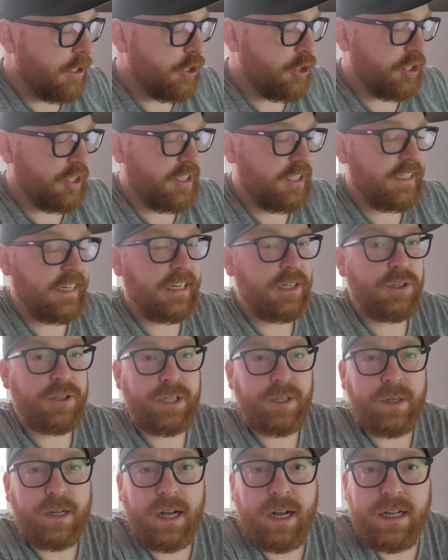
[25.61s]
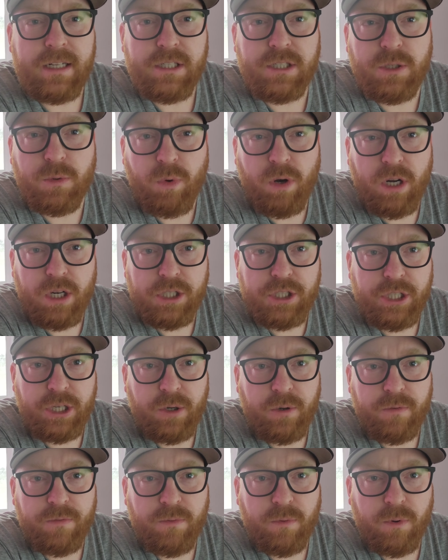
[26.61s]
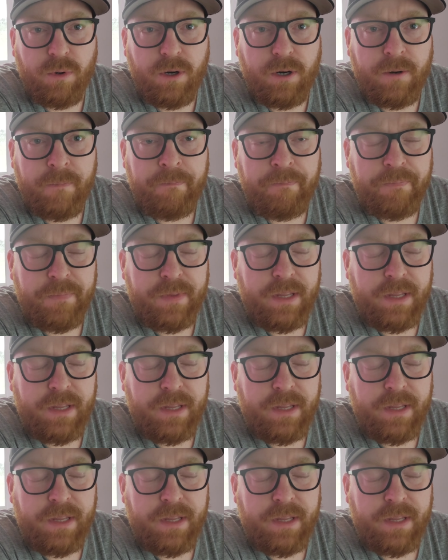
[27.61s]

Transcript: just signal you guys to watch out for